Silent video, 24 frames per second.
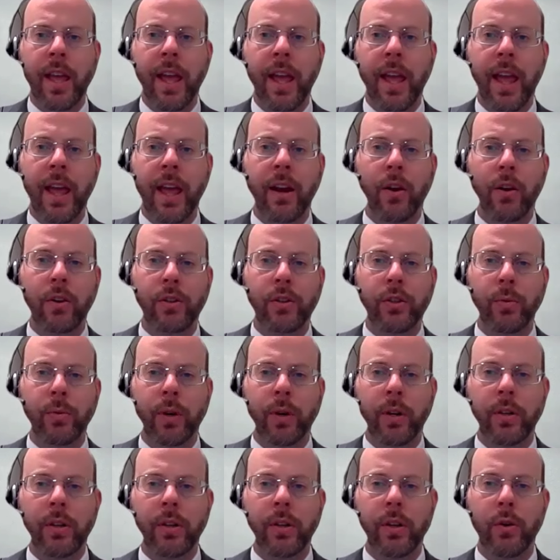and also
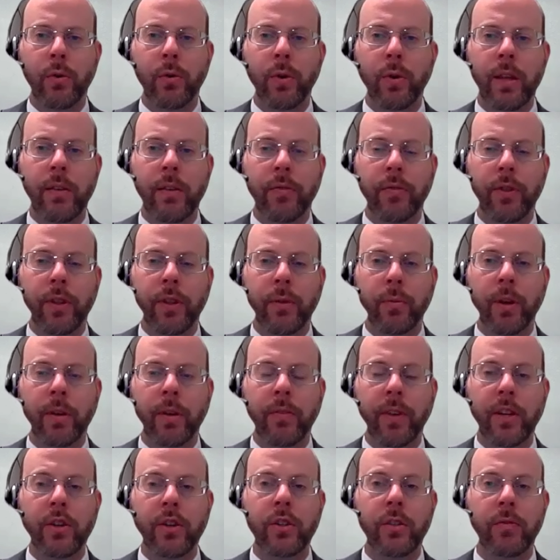wanted to know if the
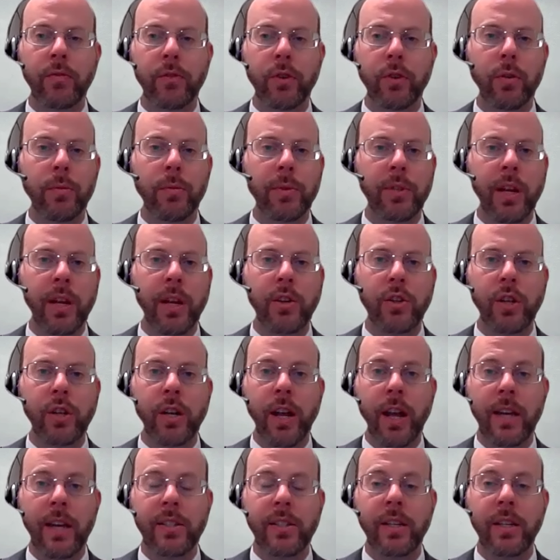renovation of Durham Station
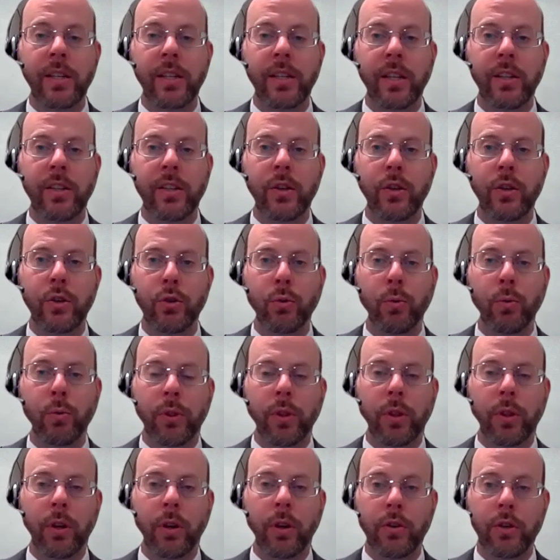has anything to do with
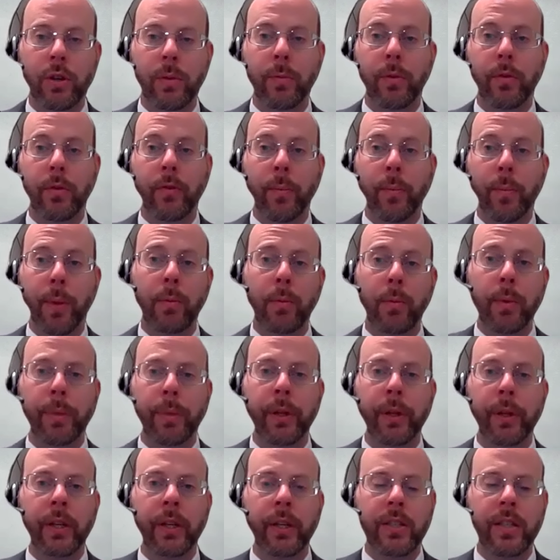the large number of apartment
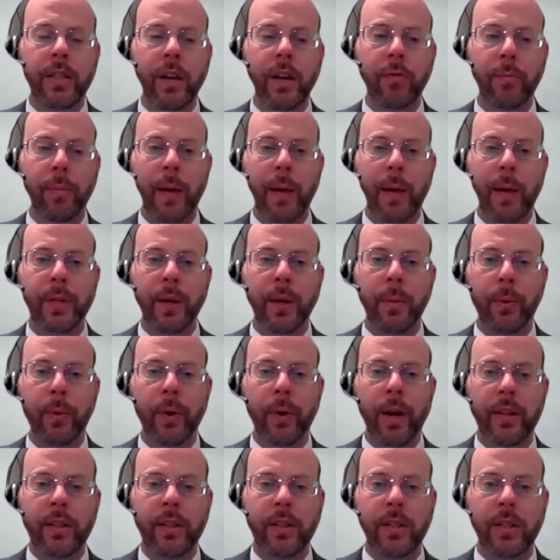buildings that have popped up
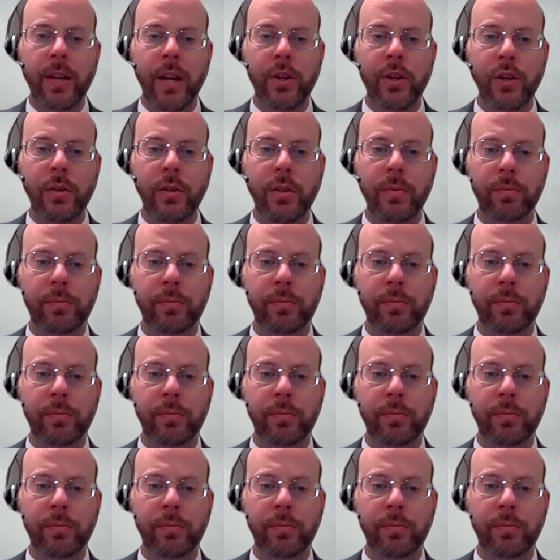around the station.